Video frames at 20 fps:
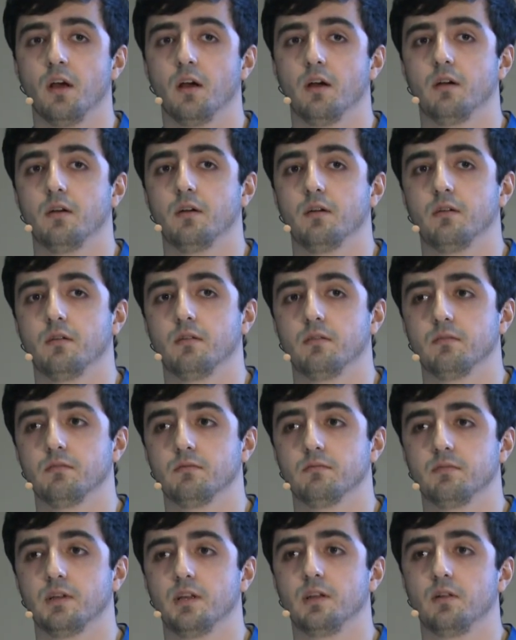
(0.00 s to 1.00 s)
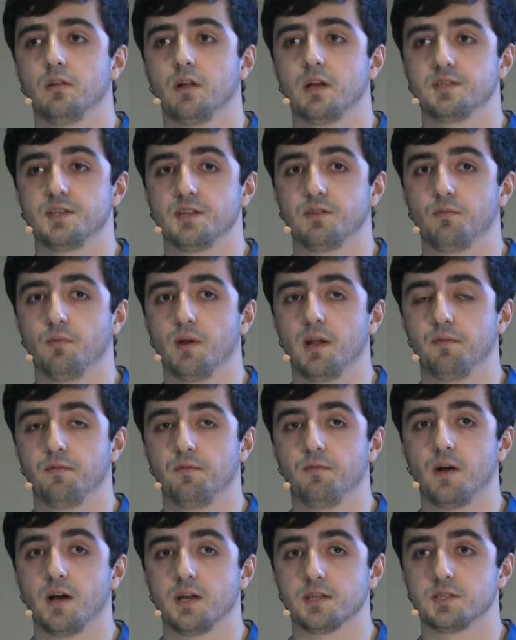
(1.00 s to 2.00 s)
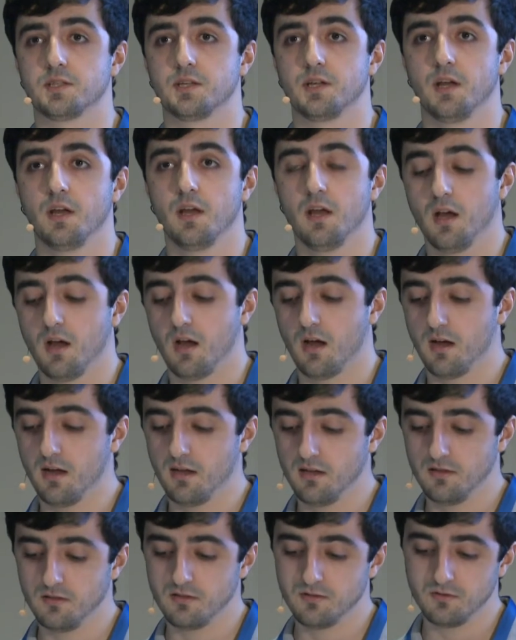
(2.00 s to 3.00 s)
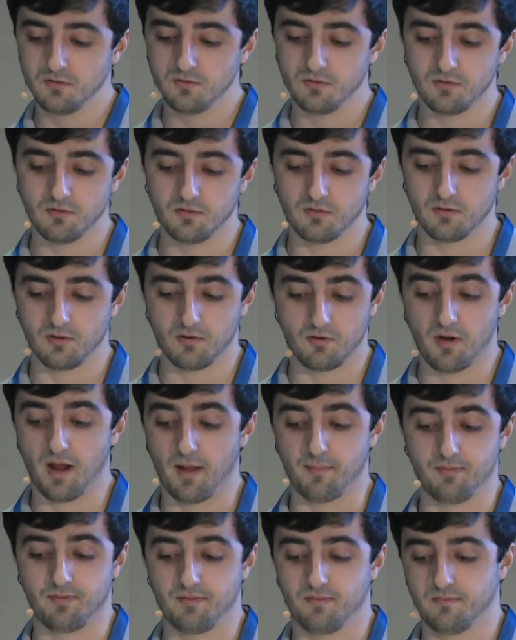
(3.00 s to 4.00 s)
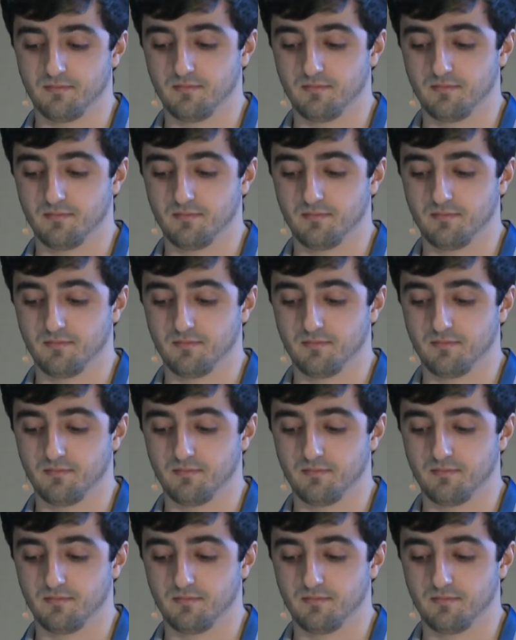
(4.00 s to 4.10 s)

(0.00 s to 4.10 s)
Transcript: analyze it very fast, I do grep,